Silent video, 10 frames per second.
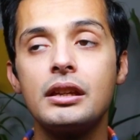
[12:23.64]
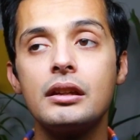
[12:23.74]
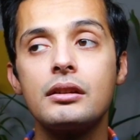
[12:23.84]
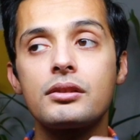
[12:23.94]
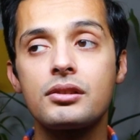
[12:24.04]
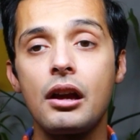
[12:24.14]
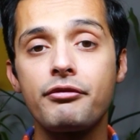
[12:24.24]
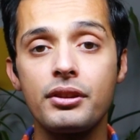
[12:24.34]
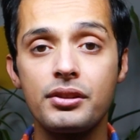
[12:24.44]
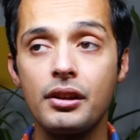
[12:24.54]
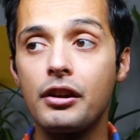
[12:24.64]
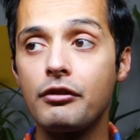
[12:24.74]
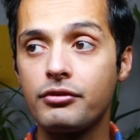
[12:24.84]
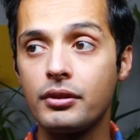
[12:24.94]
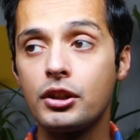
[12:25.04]
the suffix
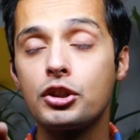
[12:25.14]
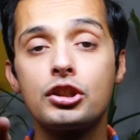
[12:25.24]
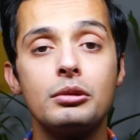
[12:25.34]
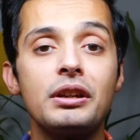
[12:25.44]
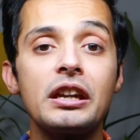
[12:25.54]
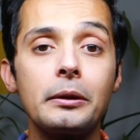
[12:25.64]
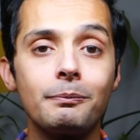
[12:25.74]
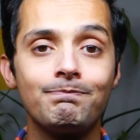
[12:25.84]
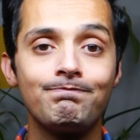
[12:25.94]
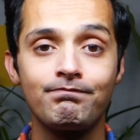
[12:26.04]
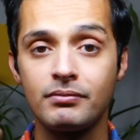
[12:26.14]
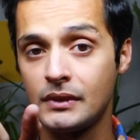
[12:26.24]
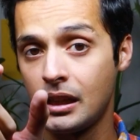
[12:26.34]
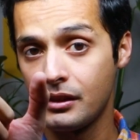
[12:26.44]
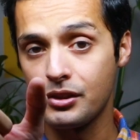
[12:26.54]
of to be.
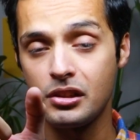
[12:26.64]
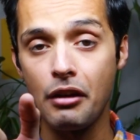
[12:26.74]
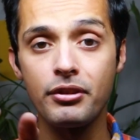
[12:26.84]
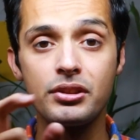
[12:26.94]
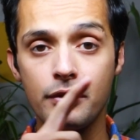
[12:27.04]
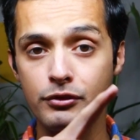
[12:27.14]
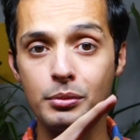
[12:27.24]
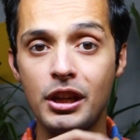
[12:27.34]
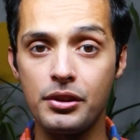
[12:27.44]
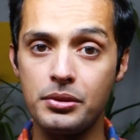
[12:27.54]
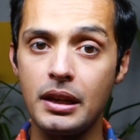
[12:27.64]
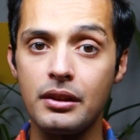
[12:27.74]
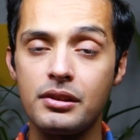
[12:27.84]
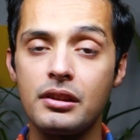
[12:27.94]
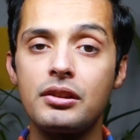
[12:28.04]
The suffix of to be, as you
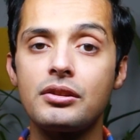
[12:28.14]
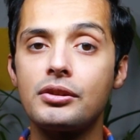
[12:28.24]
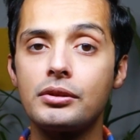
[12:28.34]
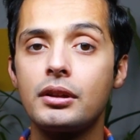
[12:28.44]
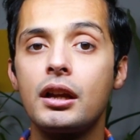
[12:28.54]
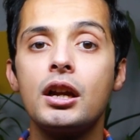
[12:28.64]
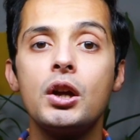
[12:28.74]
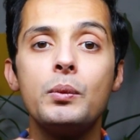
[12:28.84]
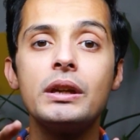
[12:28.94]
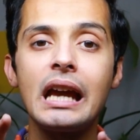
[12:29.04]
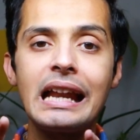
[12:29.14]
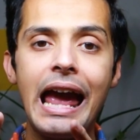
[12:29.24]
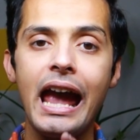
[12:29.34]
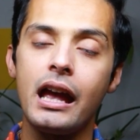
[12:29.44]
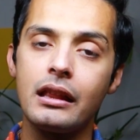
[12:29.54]
can see here. We
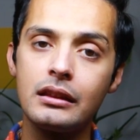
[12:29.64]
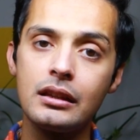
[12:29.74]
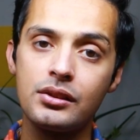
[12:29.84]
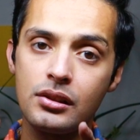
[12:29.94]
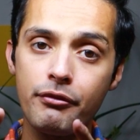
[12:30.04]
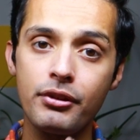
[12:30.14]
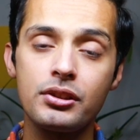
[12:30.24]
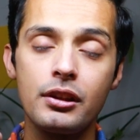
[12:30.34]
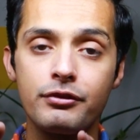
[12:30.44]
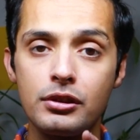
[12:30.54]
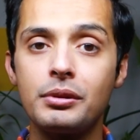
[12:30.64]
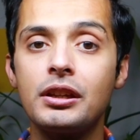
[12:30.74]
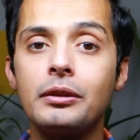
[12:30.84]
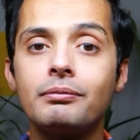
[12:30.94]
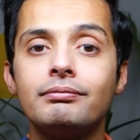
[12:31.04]
can add the suffix of to
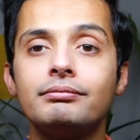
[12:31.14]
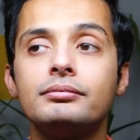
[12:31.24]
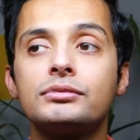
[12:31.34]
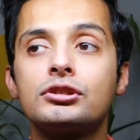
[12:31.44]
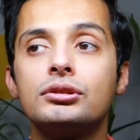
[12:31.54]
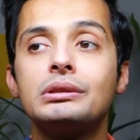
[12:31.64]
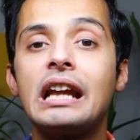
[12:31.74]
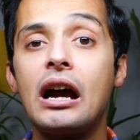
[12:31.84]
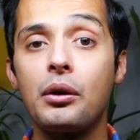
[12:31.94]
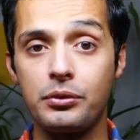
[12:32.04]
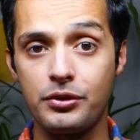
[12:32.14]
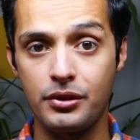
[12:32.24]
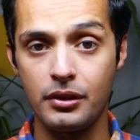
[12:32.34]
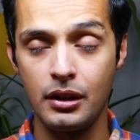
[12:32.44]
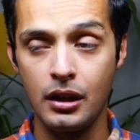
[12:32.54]
be to
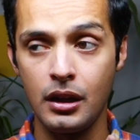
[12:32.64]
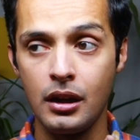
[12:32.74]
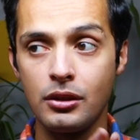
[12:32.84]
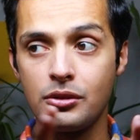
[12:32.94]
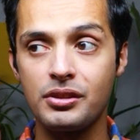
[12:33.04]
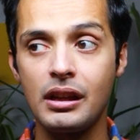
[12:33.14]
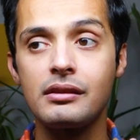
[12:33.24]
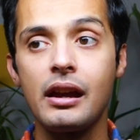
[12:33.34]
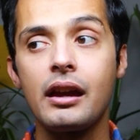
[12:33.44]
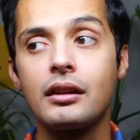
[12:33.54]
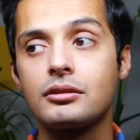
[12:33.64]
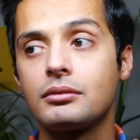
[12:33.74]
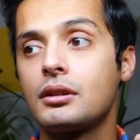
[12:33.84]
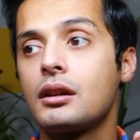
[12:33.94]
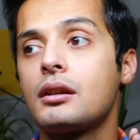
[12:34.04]
nouns to say
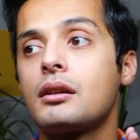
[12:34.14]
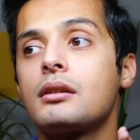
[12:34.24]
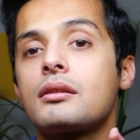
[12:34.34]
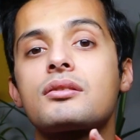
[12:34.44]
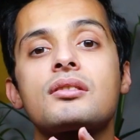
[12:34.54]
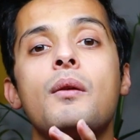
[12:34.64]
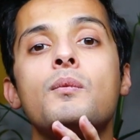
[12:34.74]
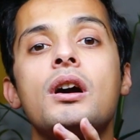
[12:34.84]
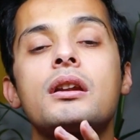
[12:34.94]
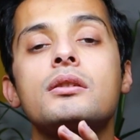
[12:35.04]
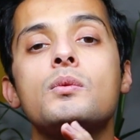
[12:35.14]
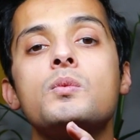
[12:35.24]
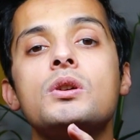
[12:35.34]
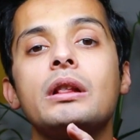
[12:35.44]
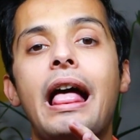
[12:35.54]
that someone
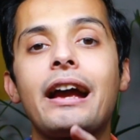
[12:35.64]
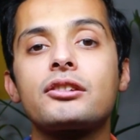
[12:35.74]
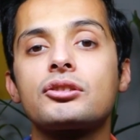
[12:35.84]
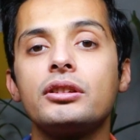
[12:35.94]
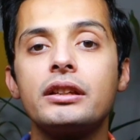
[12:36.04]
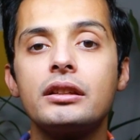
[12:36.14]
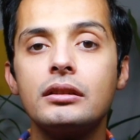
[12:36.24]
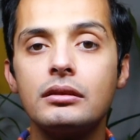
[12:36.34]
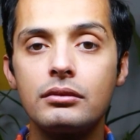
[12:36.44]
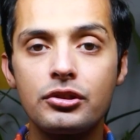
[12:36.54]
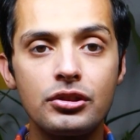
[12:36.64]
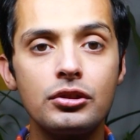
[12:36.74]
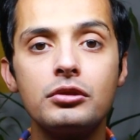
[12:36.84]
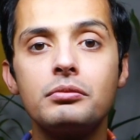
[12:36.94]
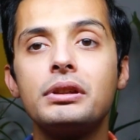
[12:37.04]
will actually
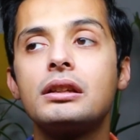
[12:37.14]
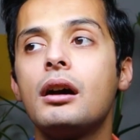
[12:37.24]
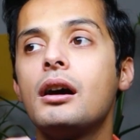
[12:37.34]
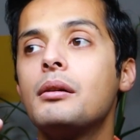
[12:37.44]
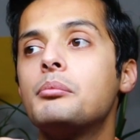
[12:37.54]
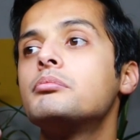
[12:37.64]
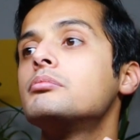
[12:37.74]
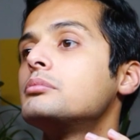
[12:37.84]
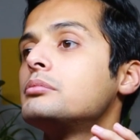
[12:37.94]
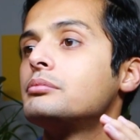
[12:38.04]
soon become